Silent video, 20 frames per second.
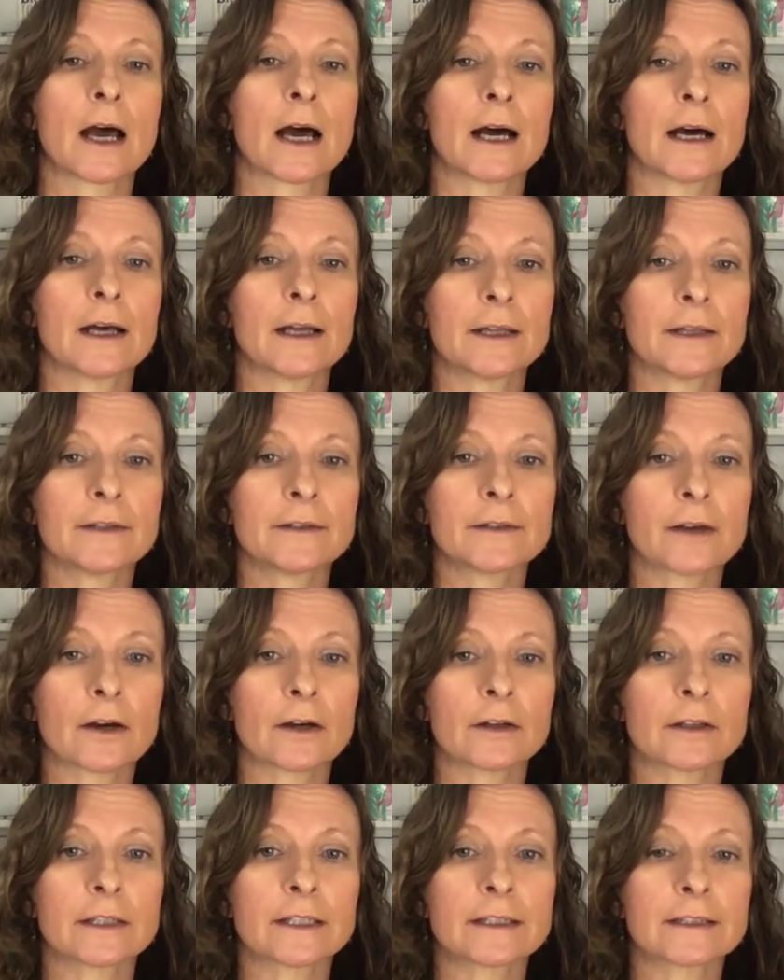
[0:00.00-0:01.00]
And
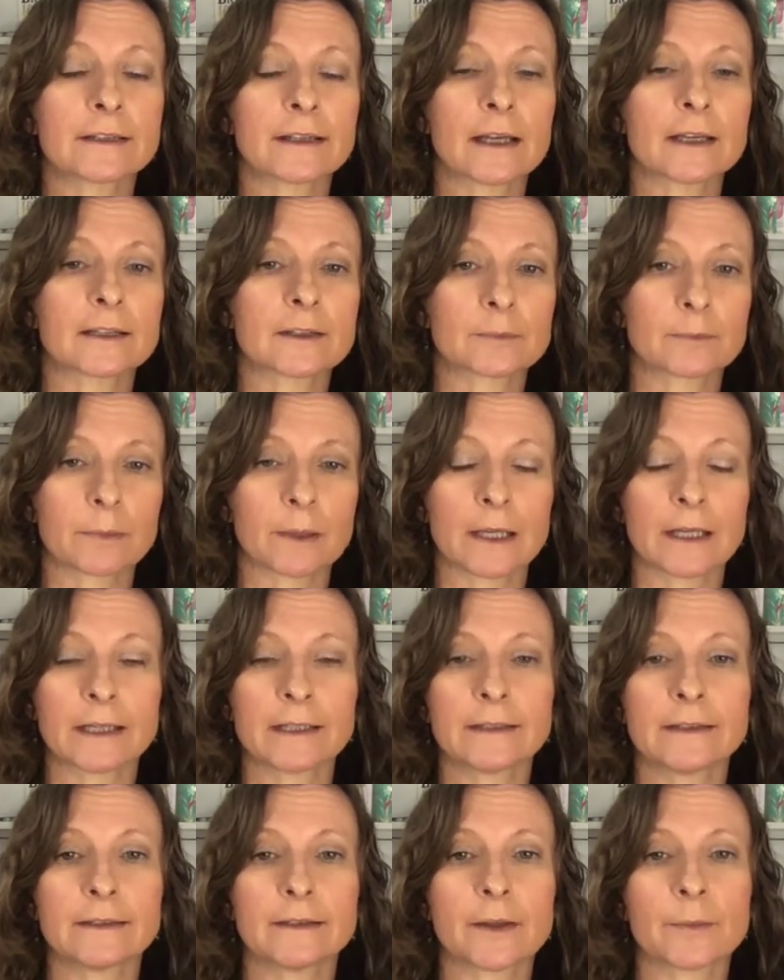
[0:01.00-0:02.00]
I
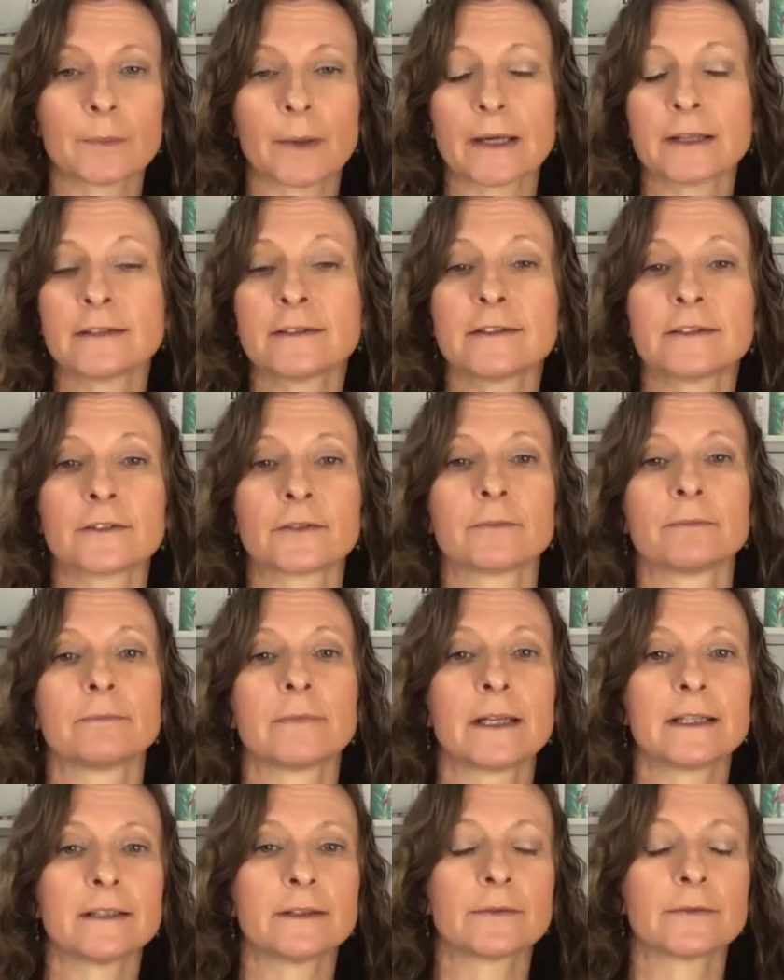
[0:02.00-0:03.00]
explain the basis of
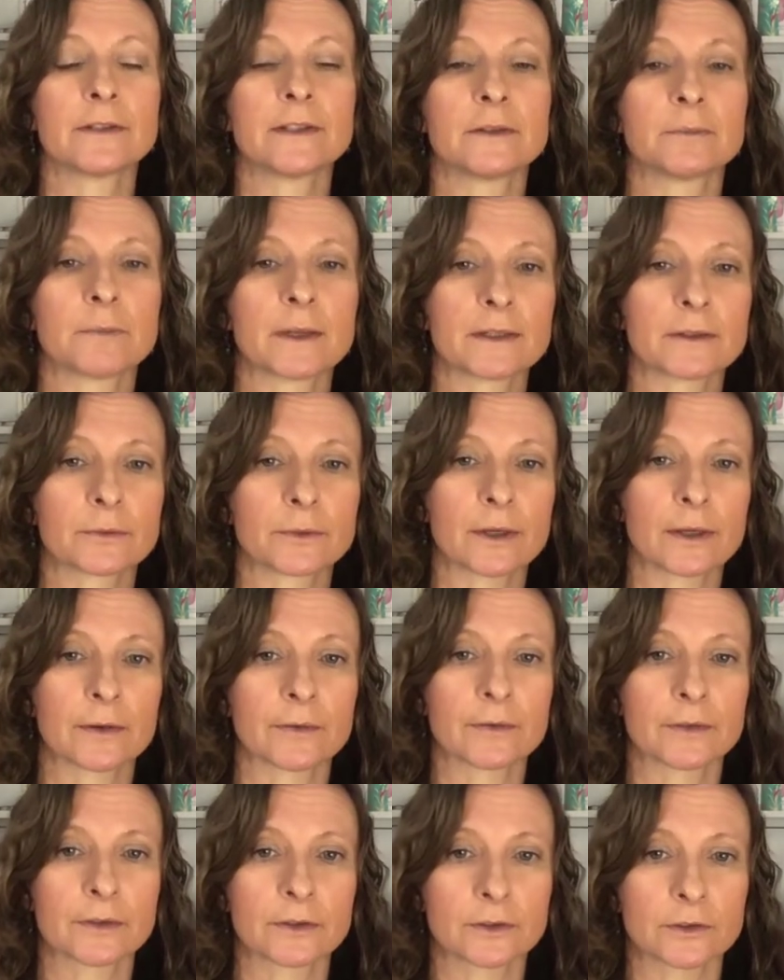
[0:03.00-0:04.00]
many of these mental
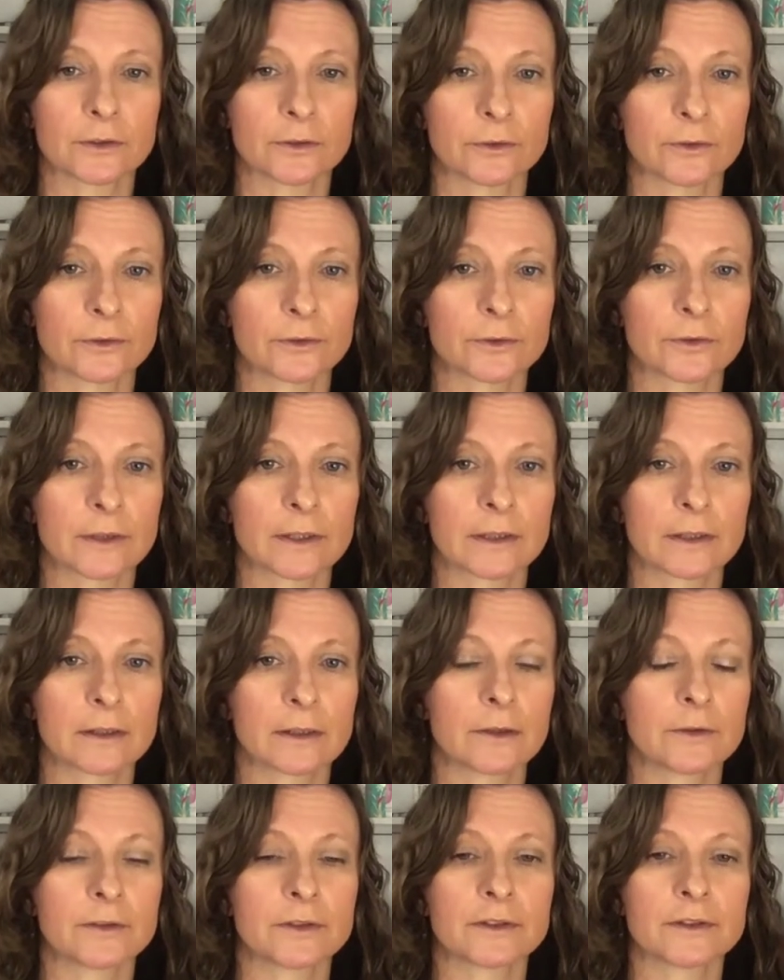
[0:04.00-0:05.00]
health issues,
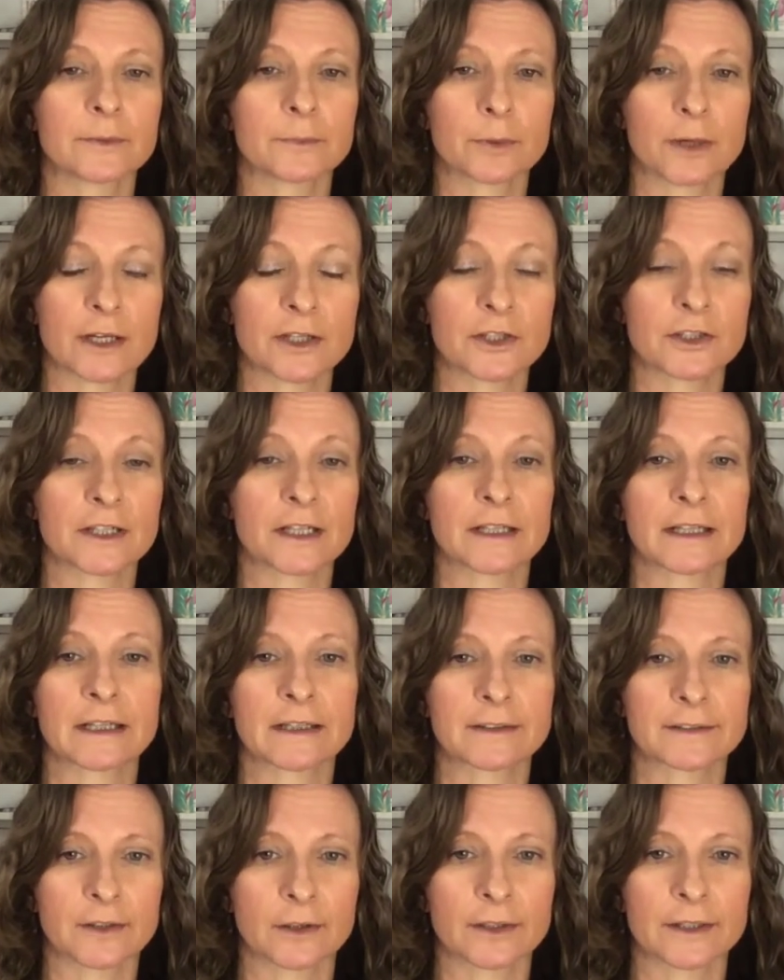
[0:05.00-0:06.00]
including depression and
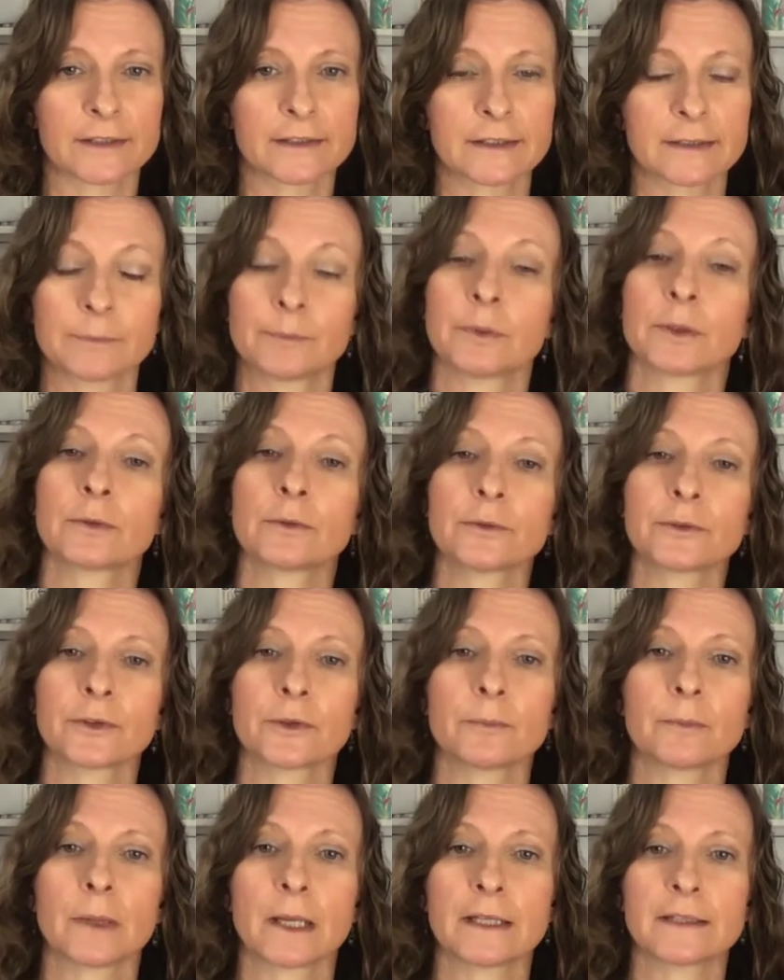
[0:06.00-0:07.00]
anxiety, but
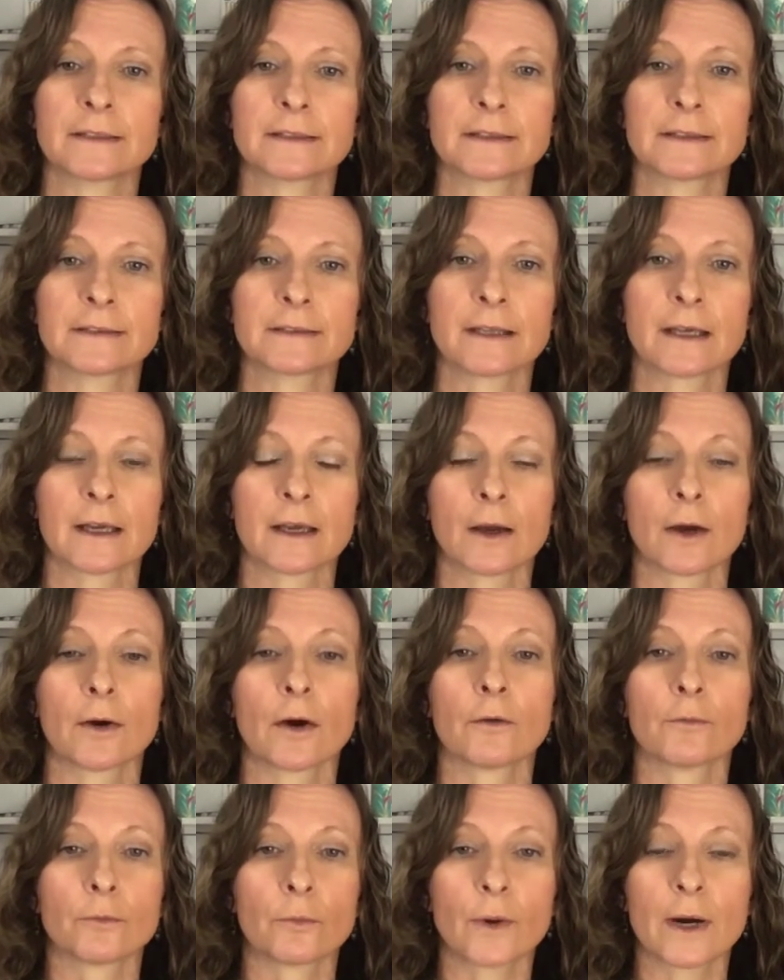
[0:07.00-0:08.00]
also places
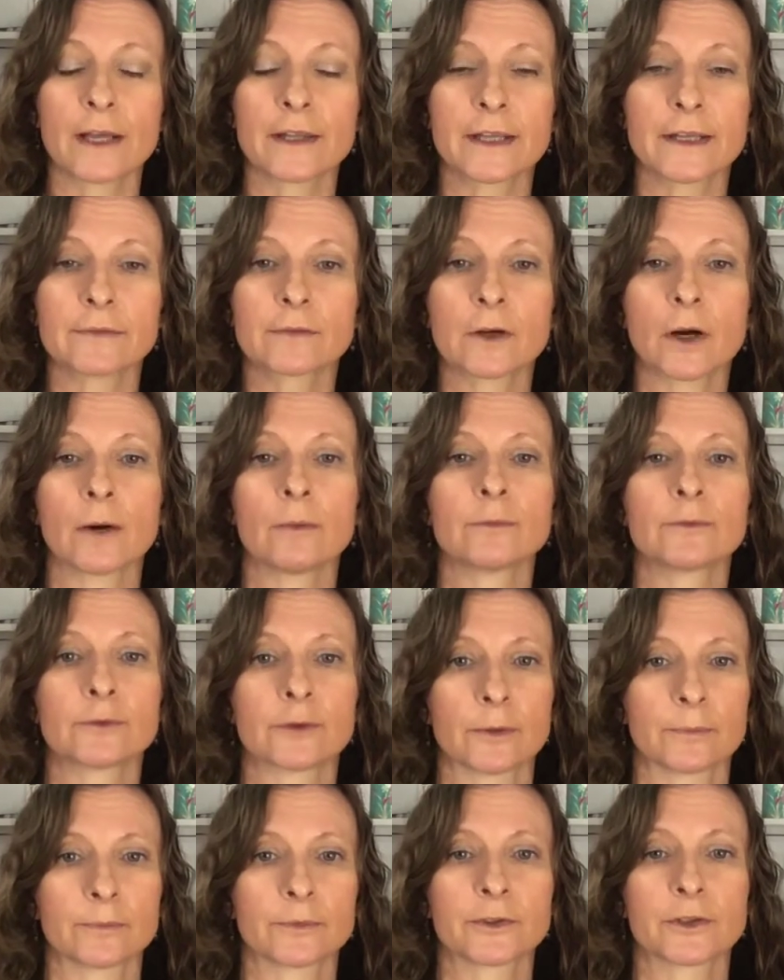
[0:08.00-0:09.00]
of where they've come
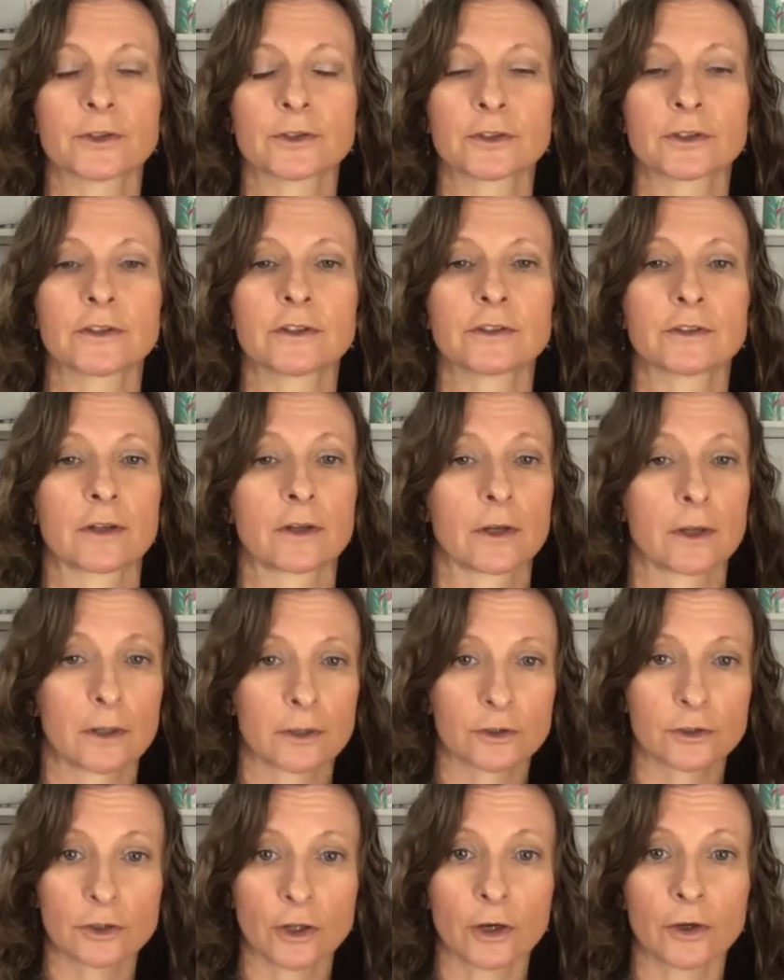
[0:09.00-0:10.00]
from, such as
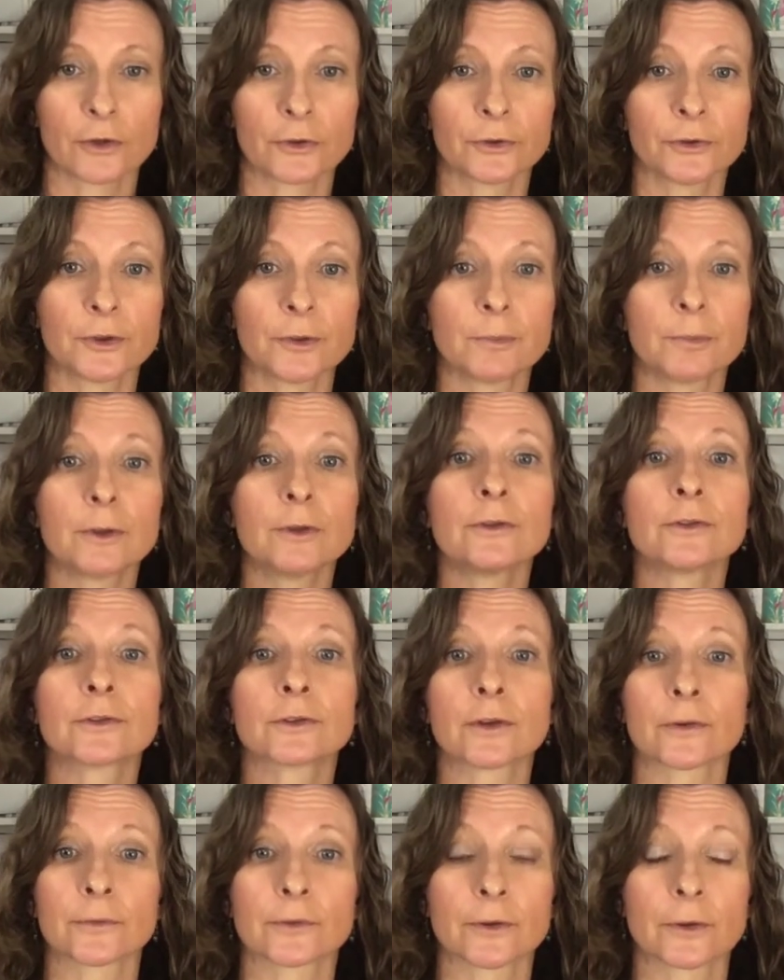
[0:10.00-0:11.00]
childhood
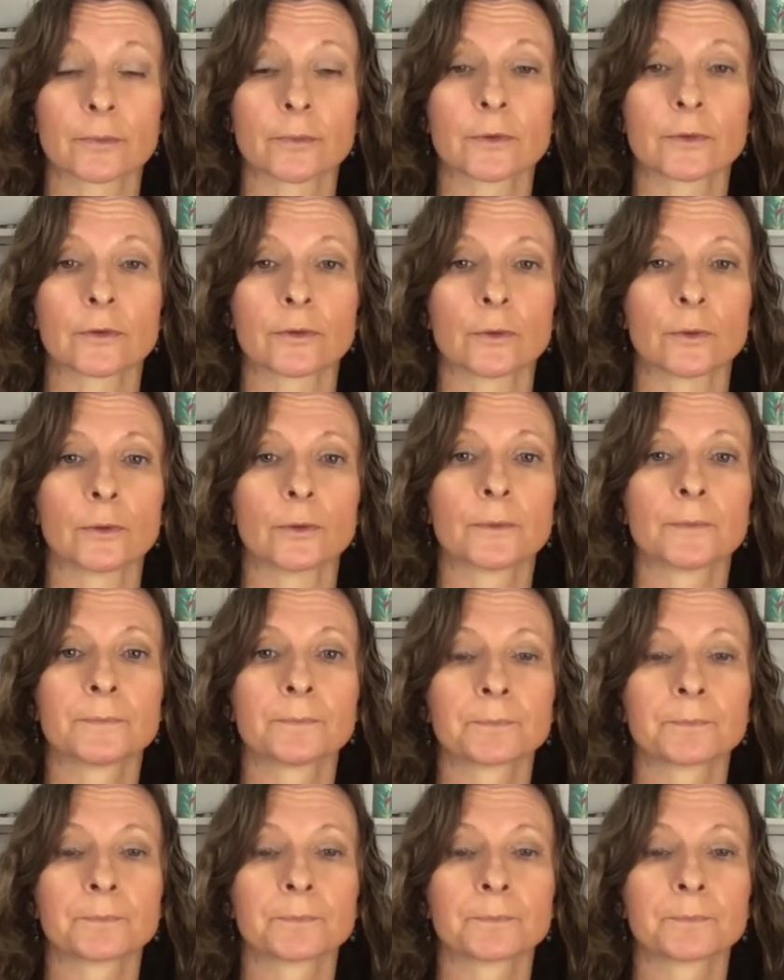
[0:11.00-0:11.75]
abuse of some sort.